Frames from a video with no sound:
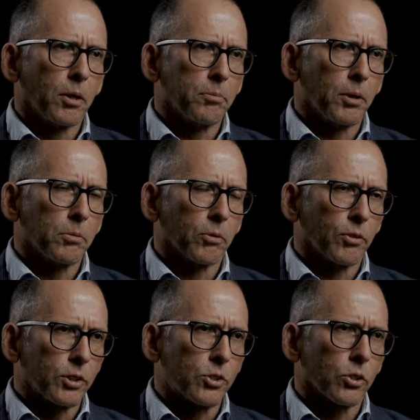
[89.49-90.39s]
when we were
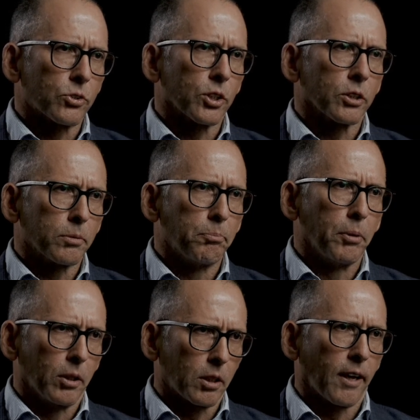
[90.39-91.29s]
researching to
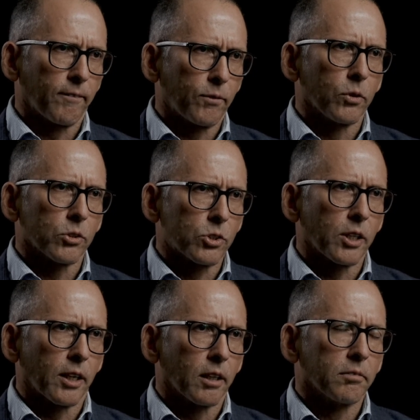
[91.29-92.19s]
build that first
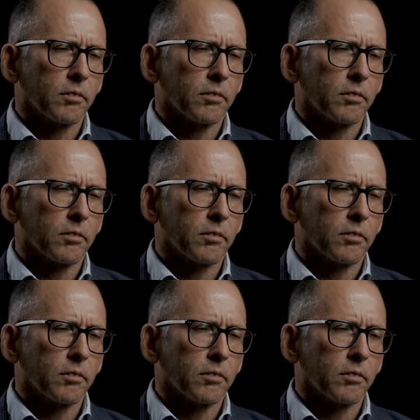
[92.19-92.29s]
centre,